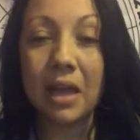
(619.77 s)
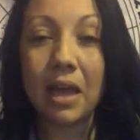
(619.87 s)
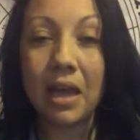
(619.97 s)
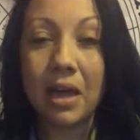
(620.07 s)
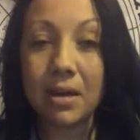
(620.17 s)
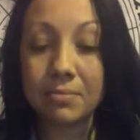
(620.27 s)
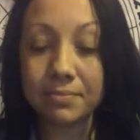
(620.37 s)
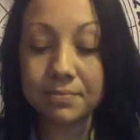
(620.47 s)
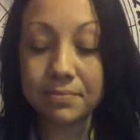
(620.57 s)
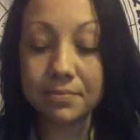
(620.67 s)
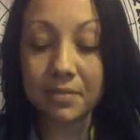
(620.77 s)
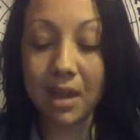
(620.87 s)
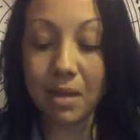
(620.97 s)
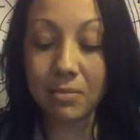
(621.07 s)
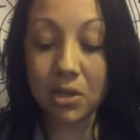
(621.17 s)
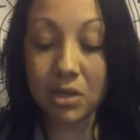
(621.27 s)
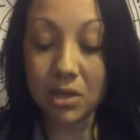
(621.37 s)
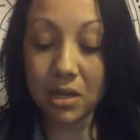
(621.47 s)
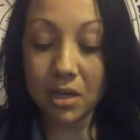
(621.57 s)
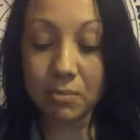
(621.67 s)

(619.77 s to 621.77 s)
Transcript: I'm gonna